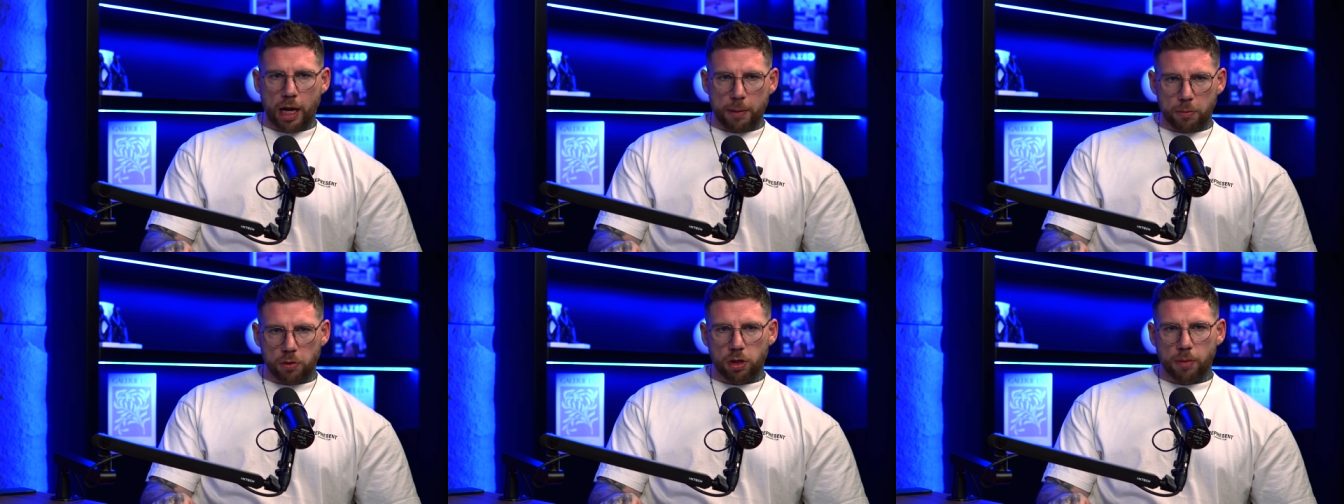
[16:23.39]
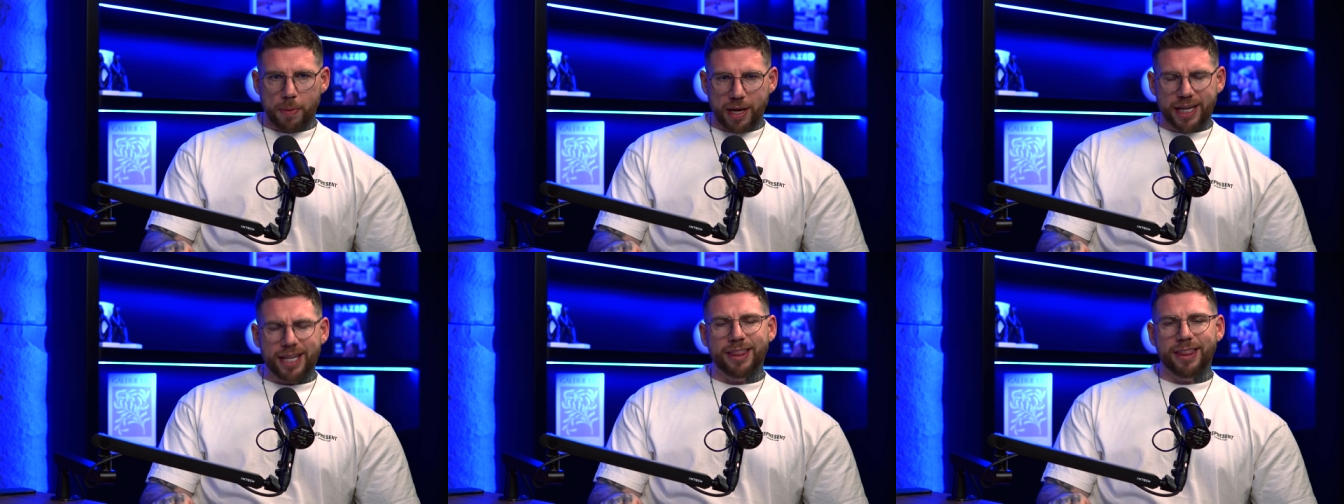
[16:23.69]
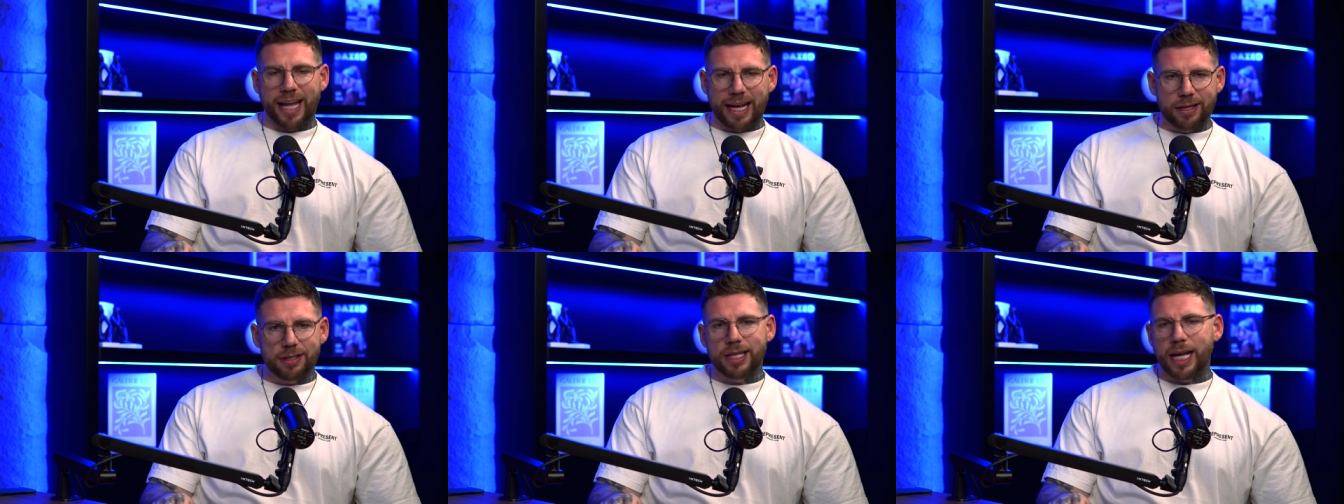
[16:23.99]
I'm going to make
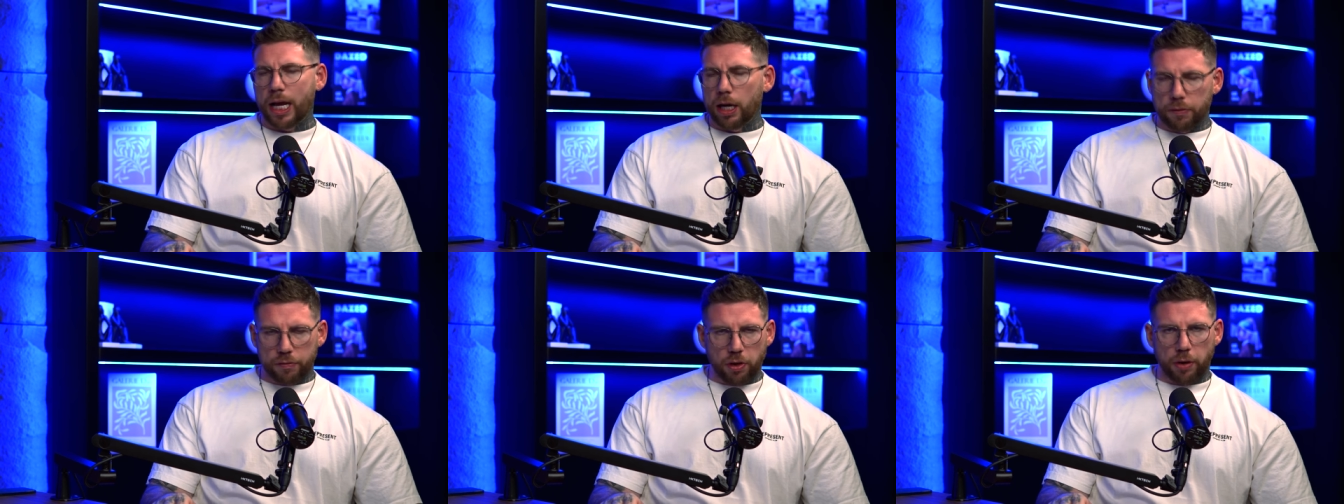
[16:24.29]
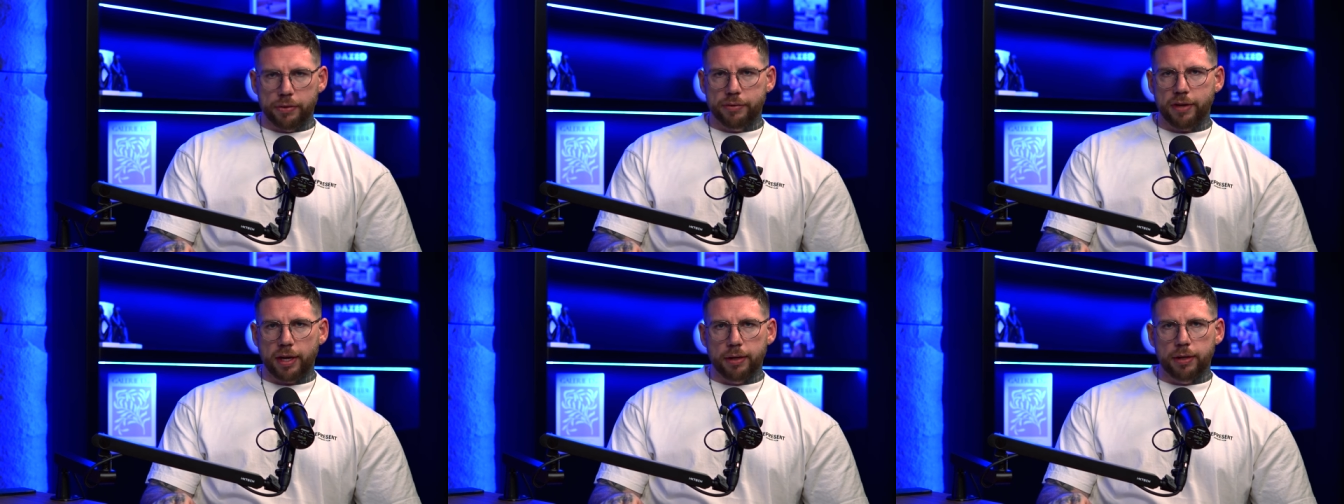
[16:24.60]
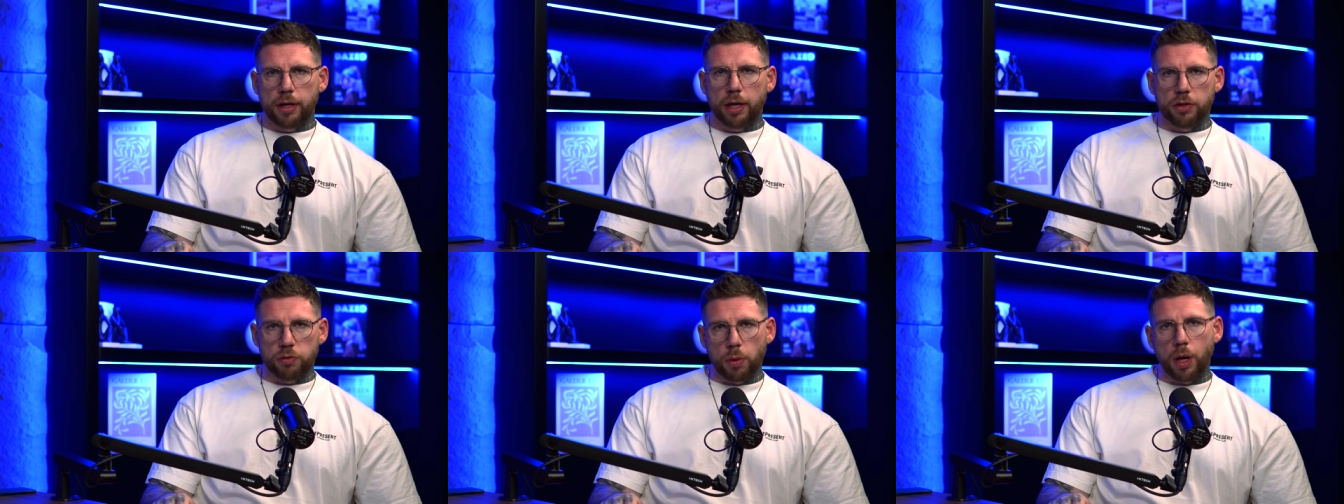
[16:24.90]
that style of
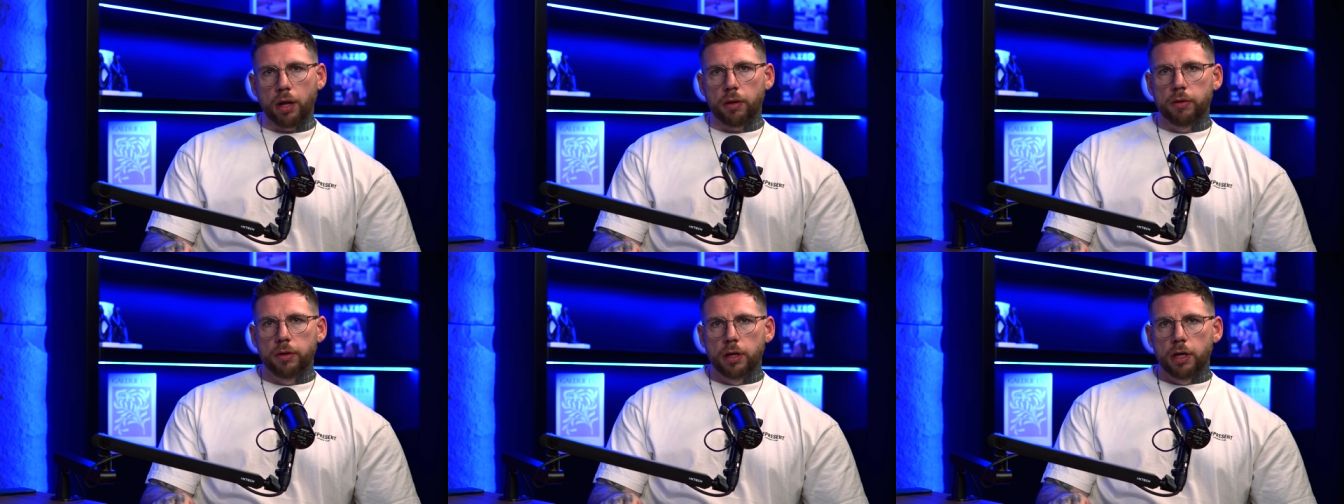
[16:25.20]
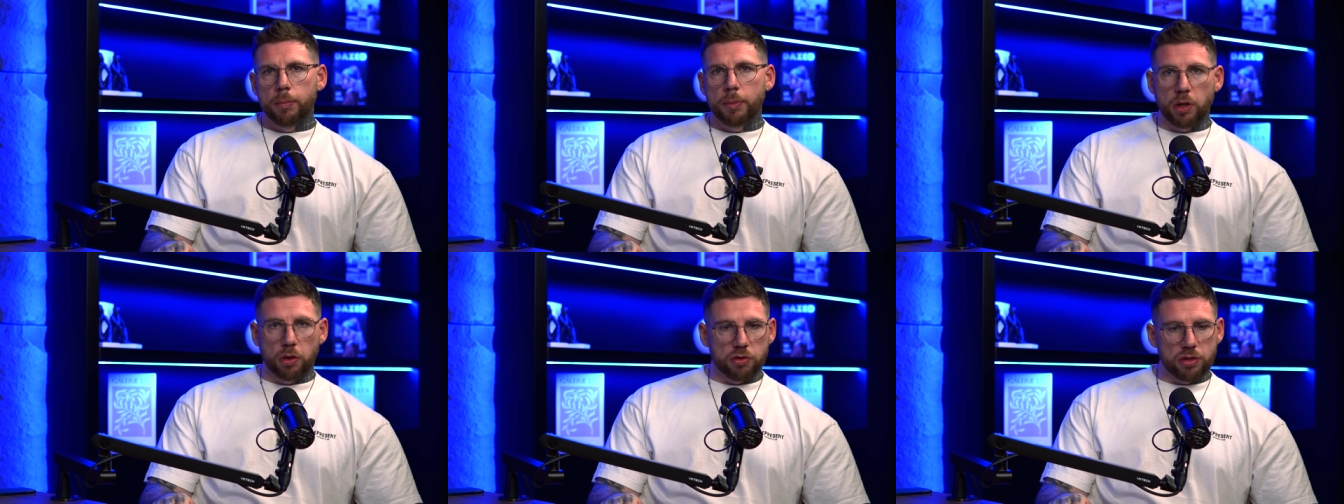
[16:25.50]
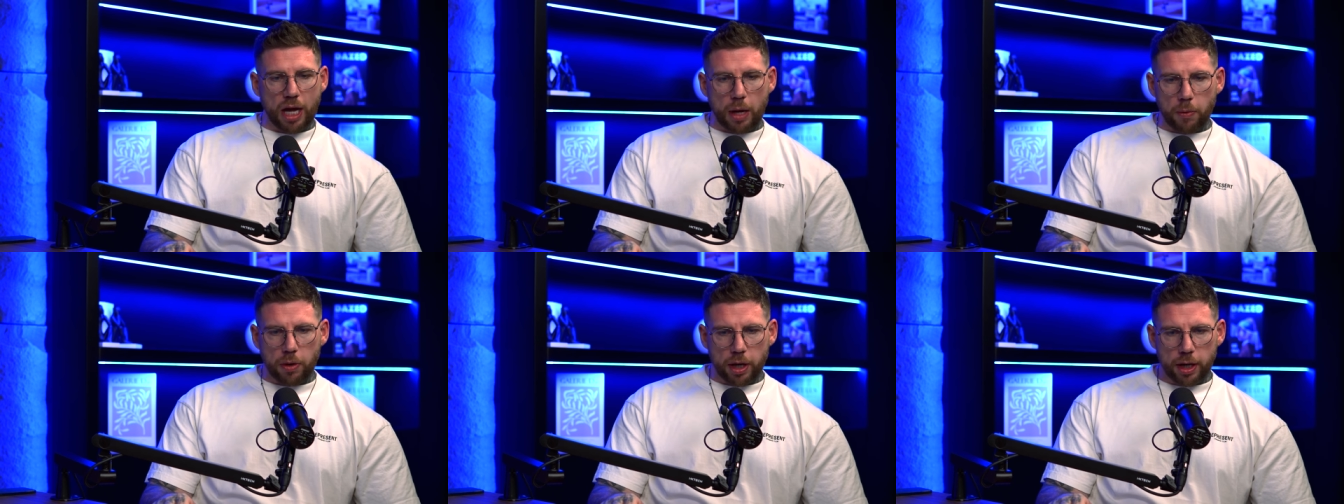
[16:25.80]
content as well because
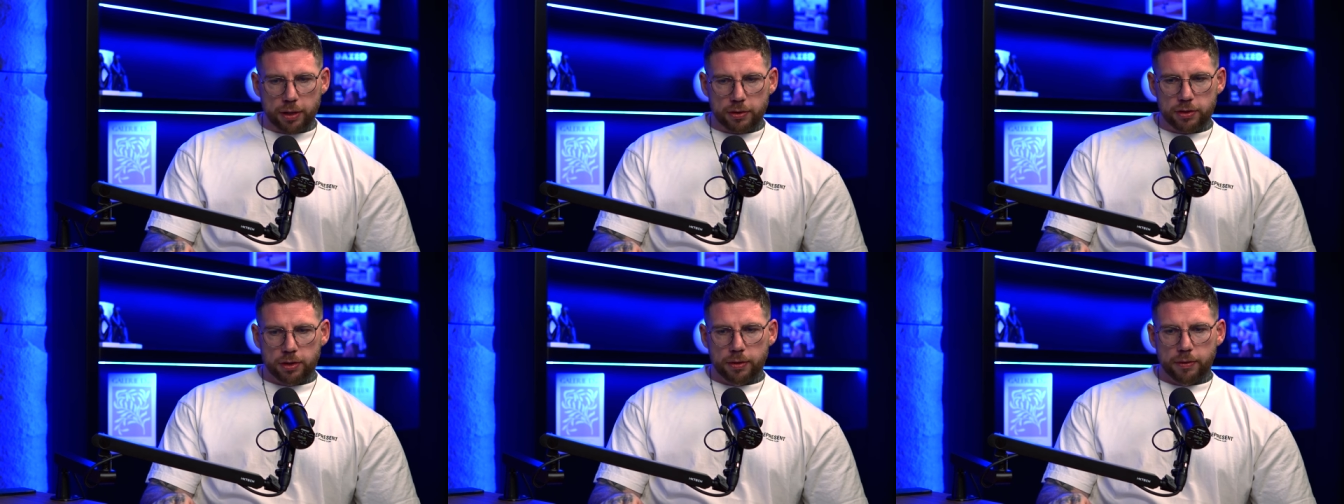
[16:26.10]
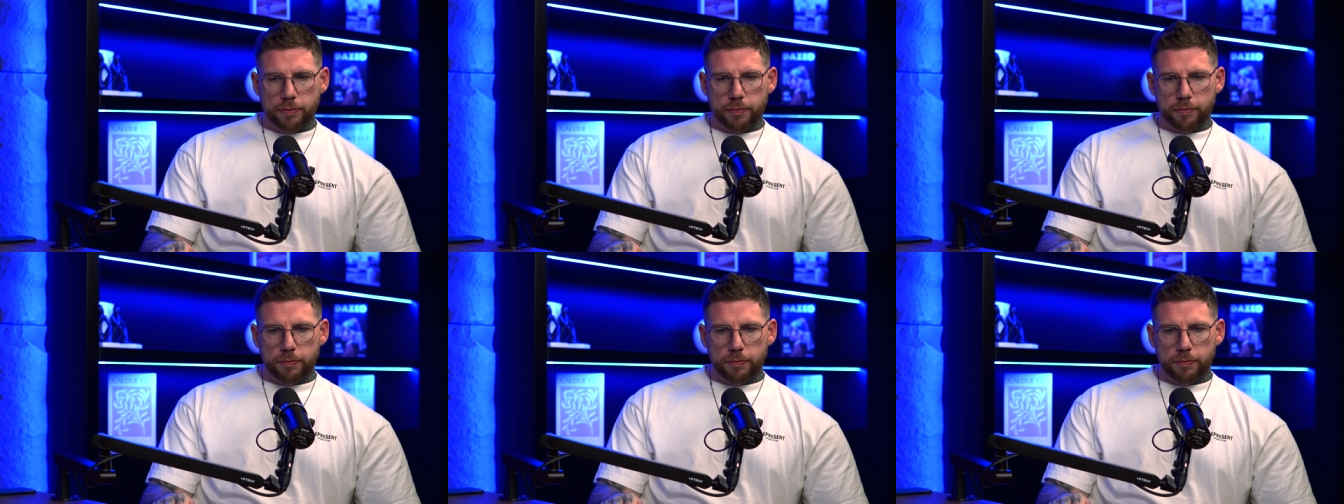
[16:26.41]
that works.